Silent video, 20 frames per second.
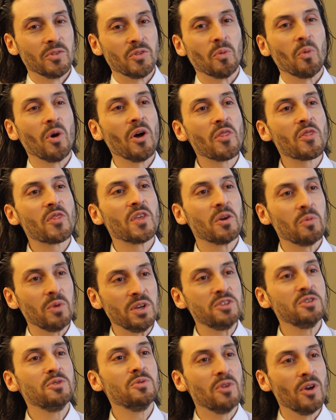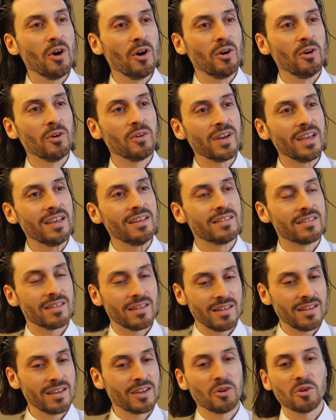The one thing we do know is
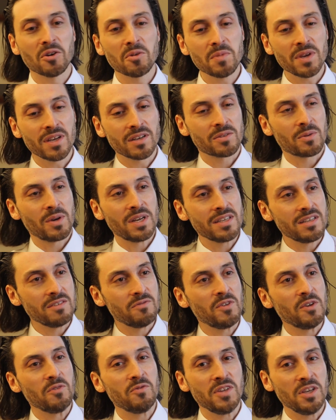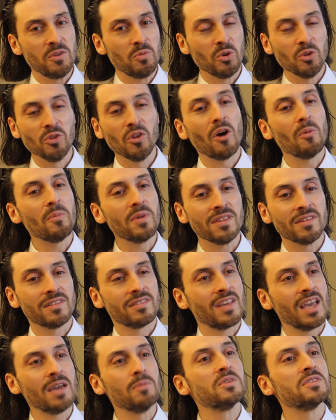that the economy in 2050 will not be the
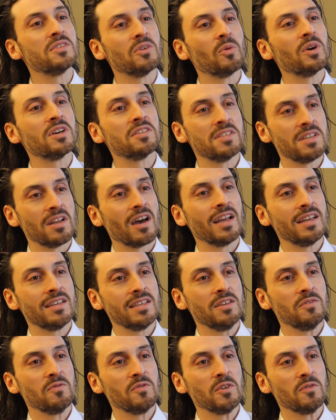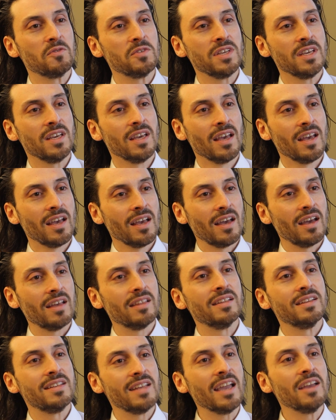same as it was in 1950.
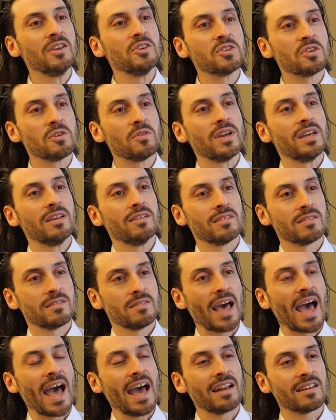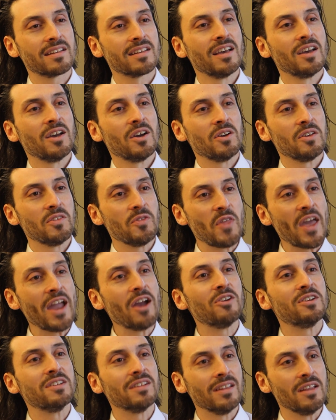And the danger is that
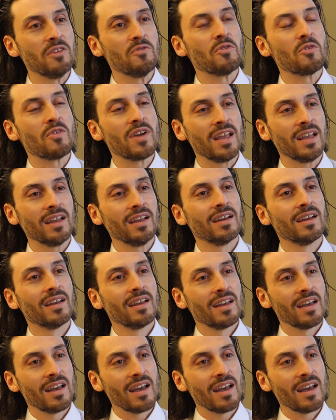they're delivering